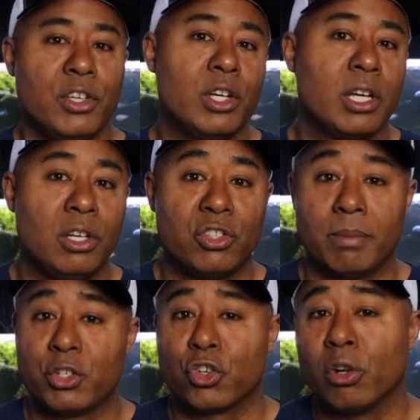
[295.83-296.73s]
You could do
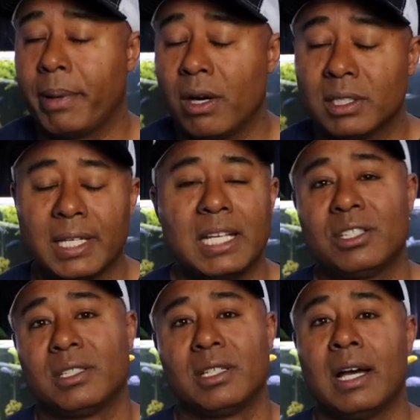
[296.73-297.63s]
some internal
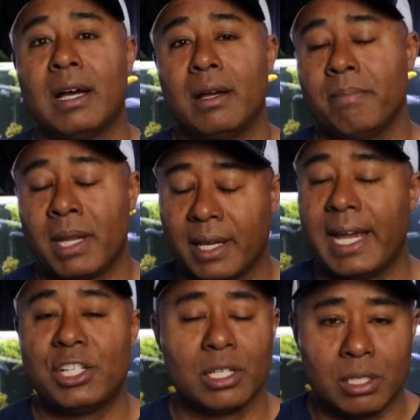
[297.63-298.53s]
parasites
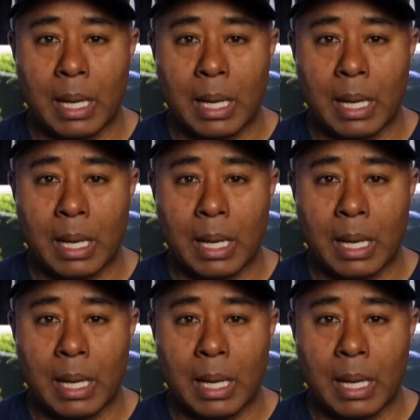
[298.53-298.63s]
medications,